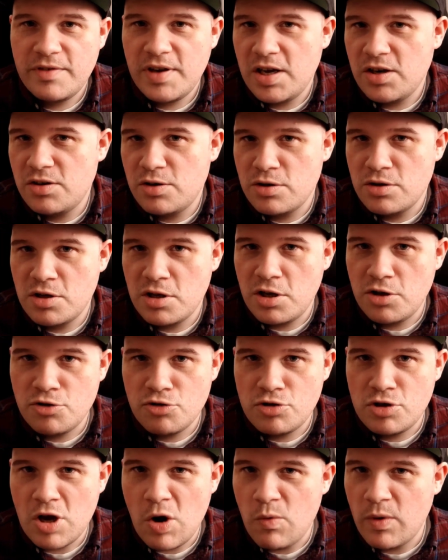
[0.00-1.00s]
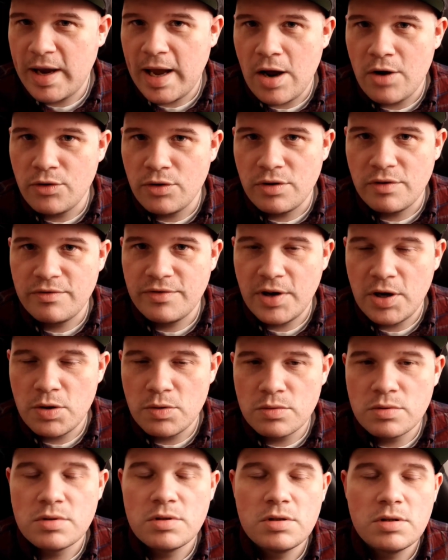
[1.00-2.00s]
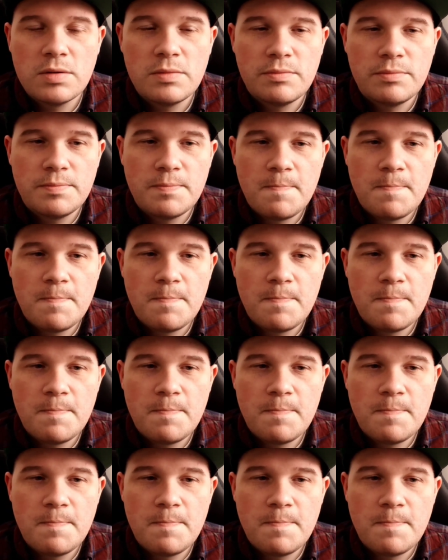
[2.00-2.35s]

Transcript: features that you just don't get on other phones.